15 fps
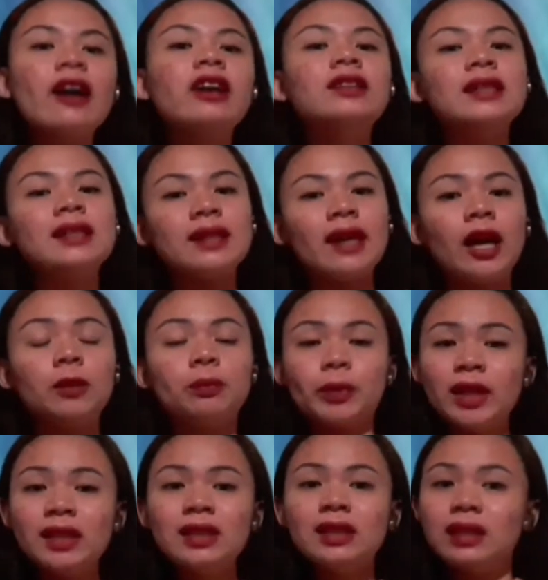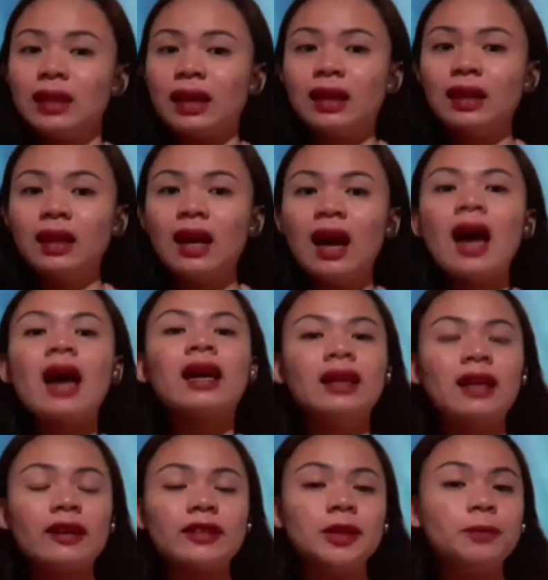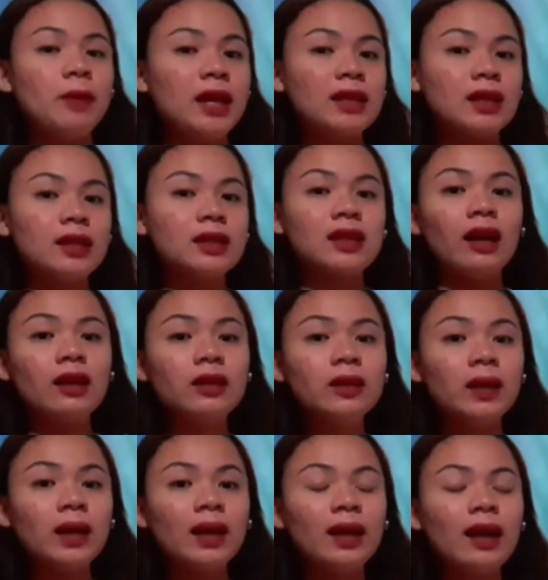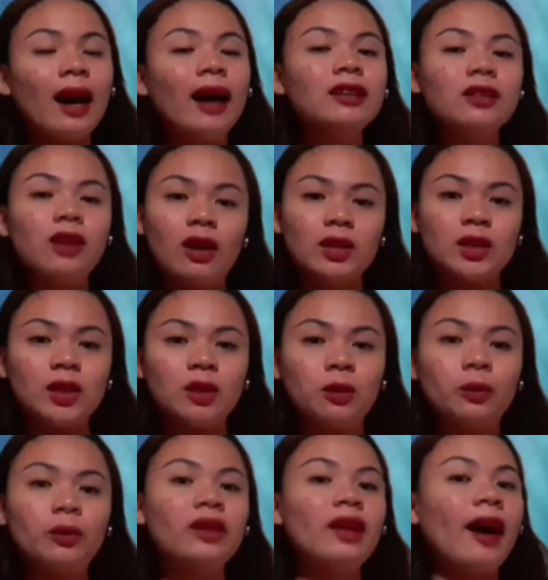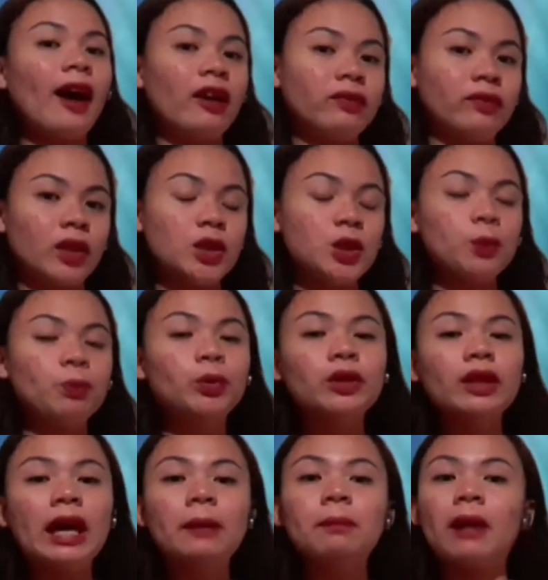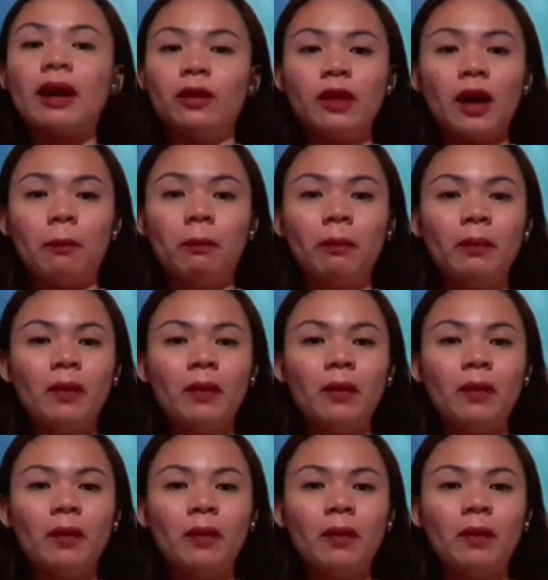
the sales personnel get the basic salary and also with the efforts put in them.